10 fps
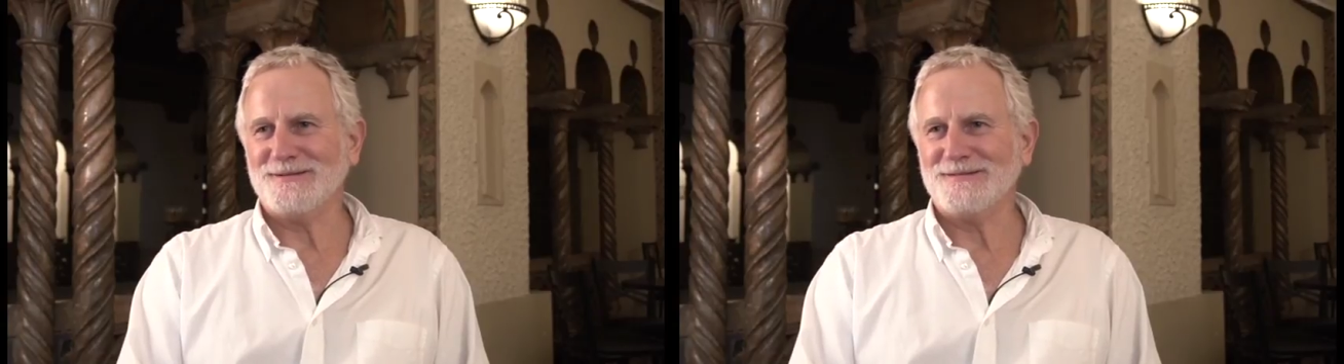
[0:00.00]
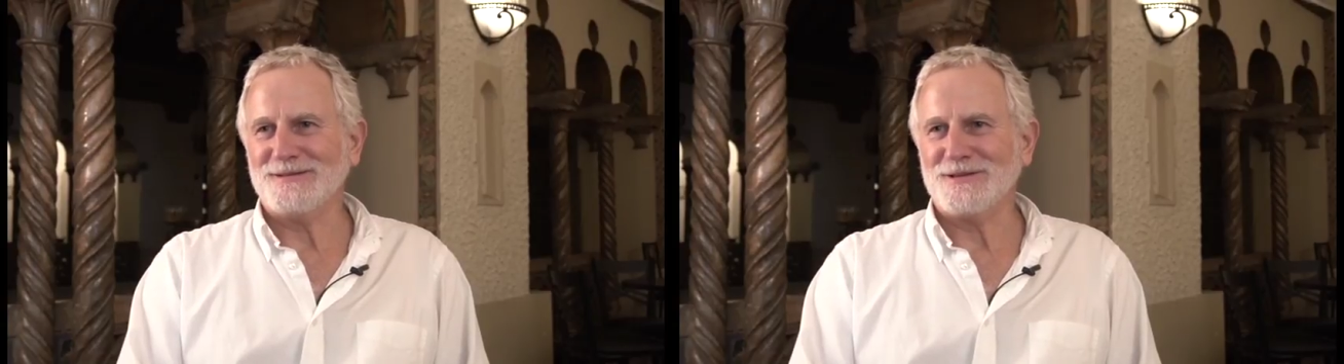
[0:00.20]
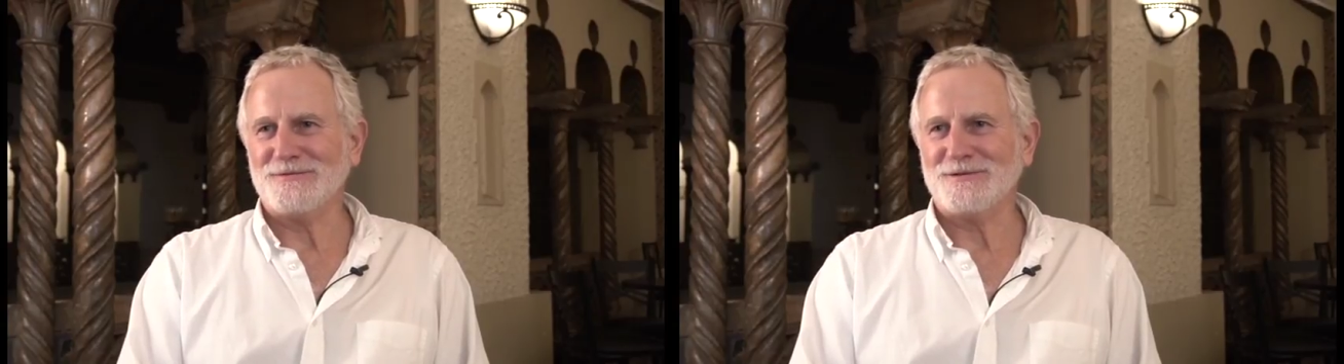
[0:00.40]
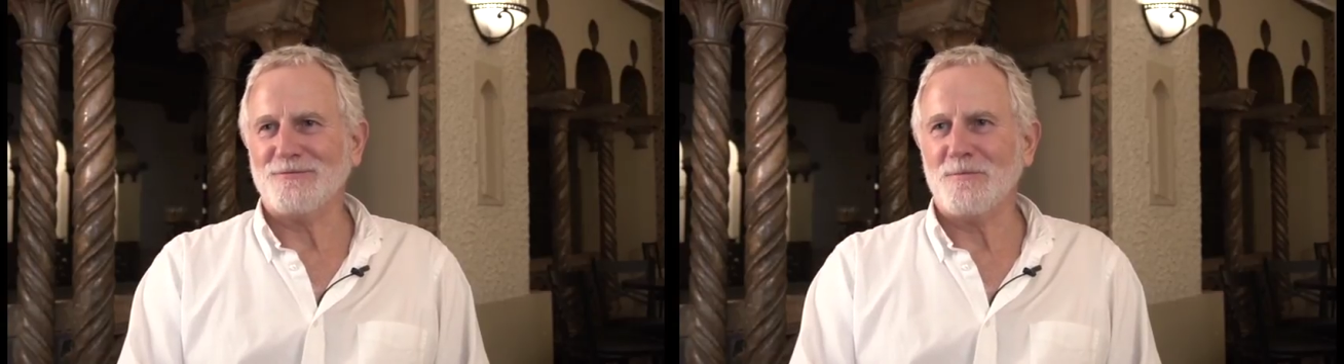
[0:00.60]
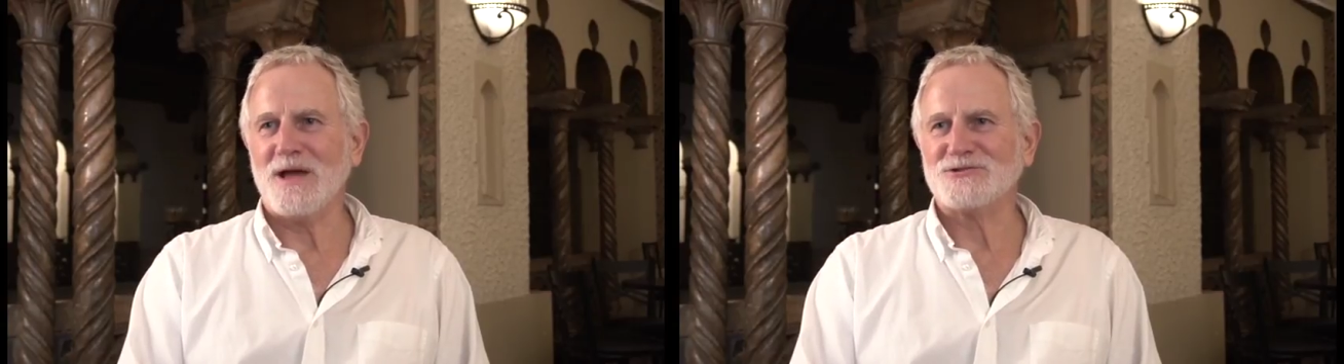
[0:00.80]
and the gift
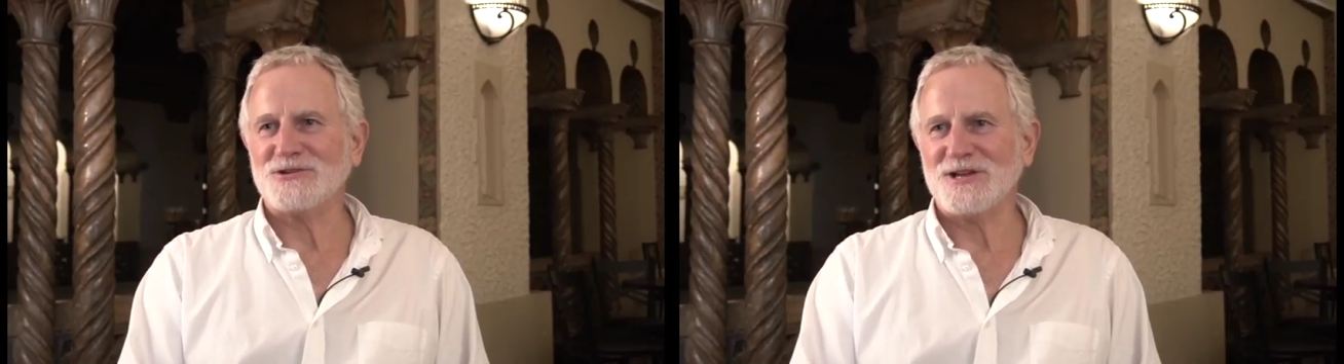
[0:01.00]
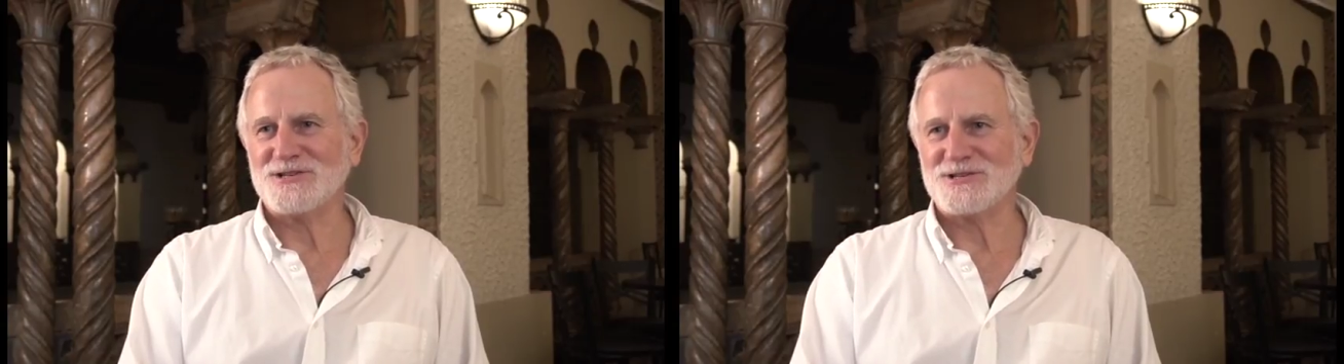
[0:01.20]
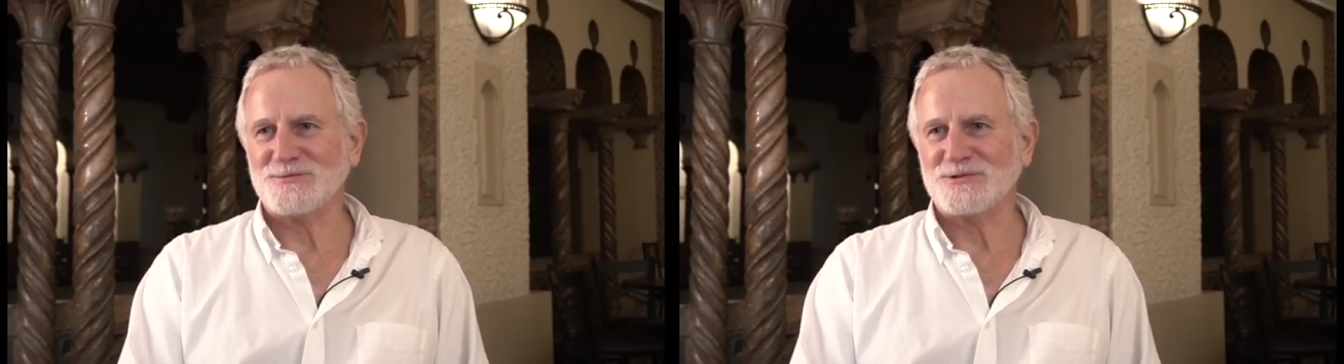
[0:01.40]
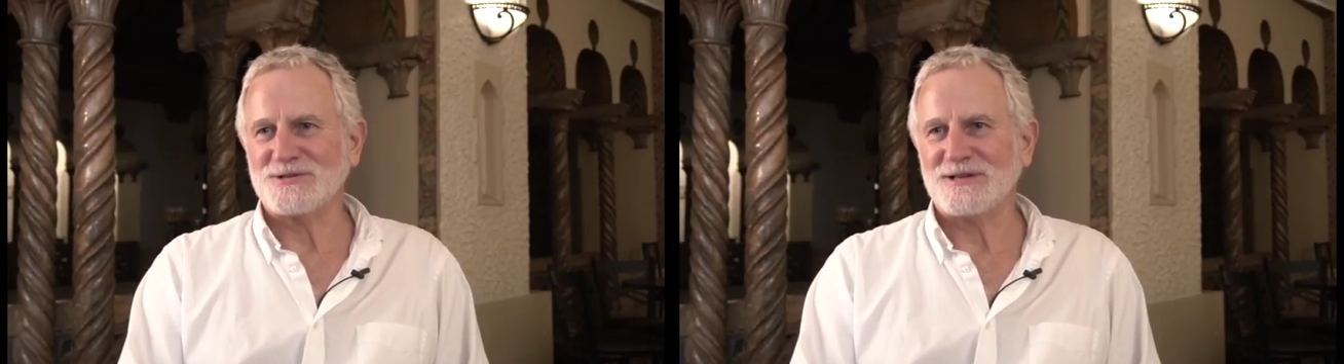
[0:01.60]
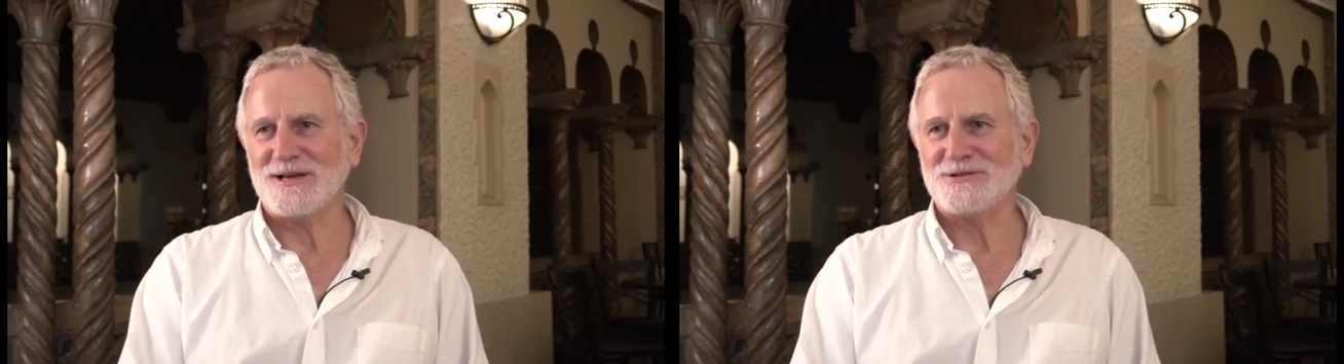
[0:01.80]
of imagination, which
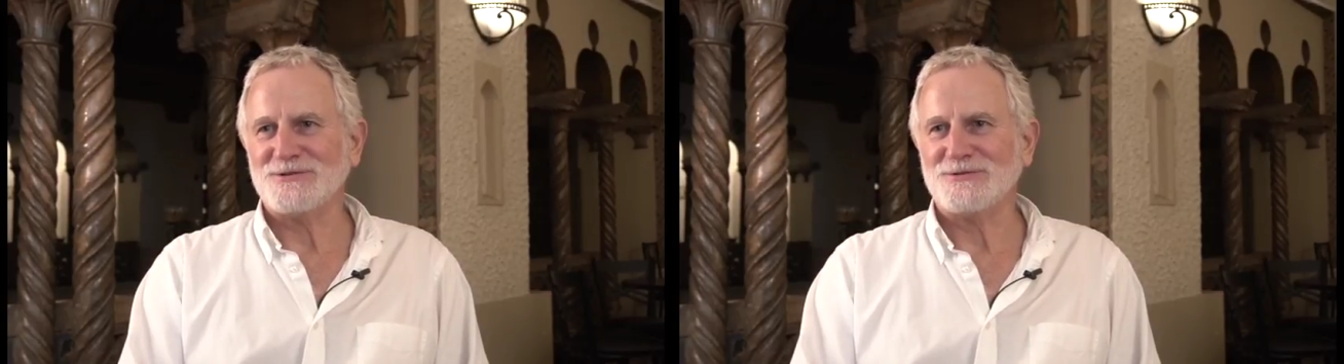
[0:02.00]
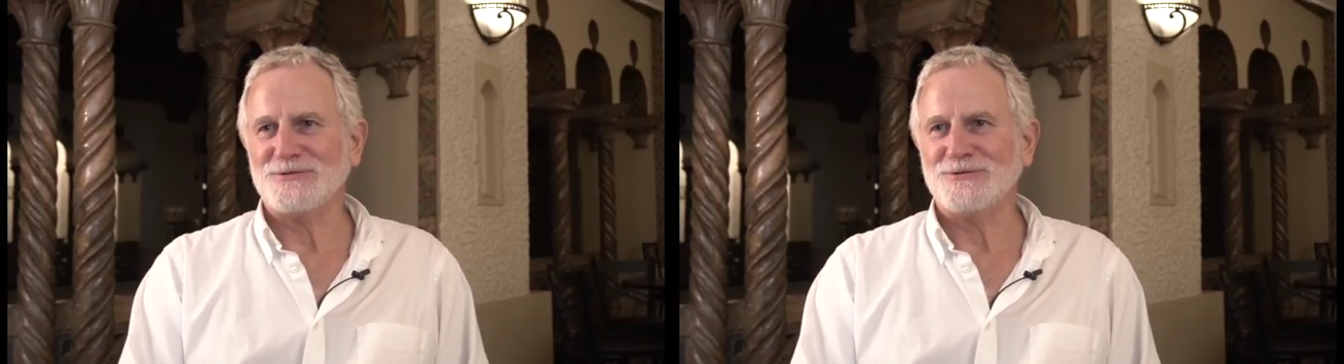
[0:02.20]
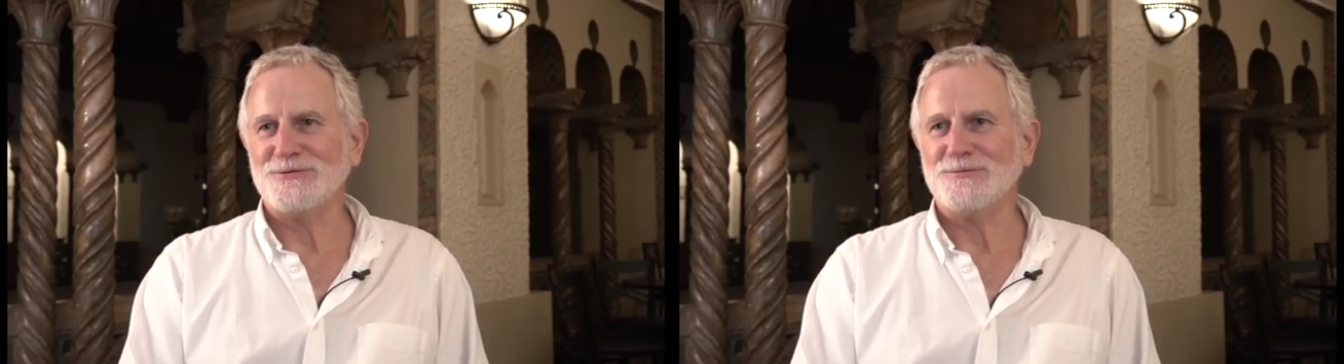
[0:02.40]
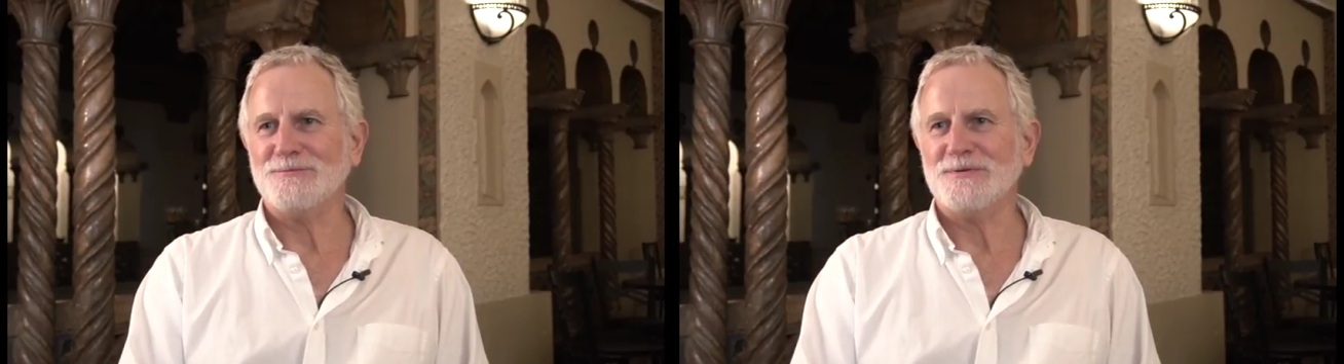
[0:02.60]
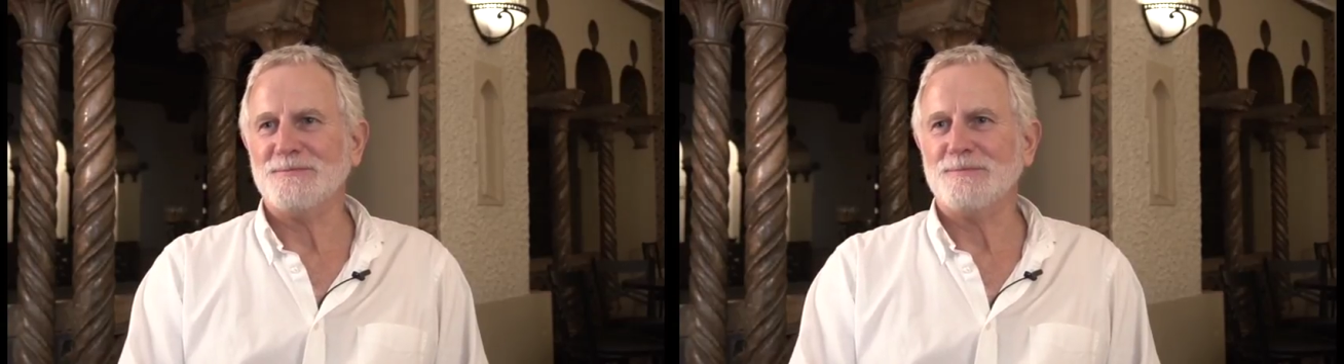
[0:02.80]
allowed you
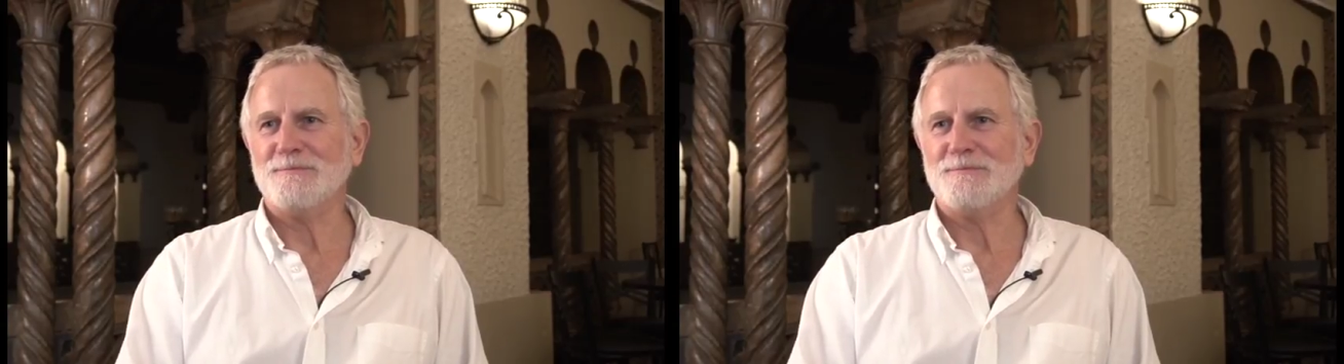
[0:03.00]
to